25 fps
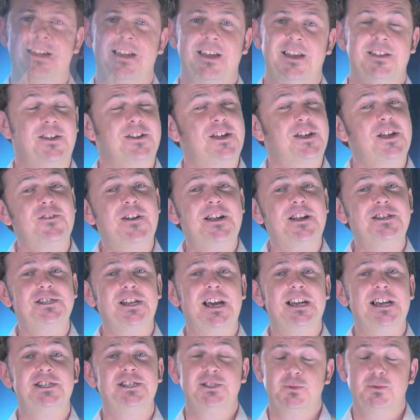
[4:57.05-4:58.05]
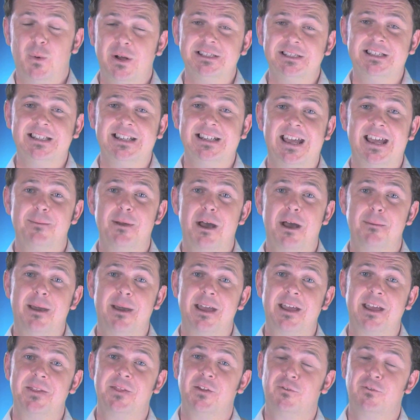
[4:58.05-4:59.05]
So congratulations once again about
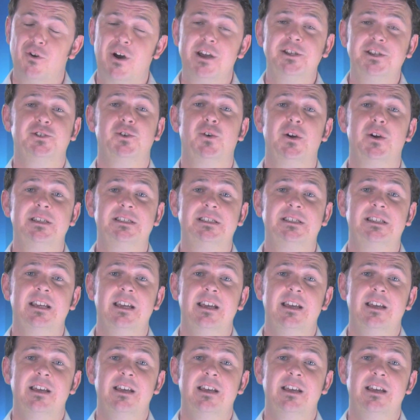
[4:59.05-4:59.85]
making the right choice,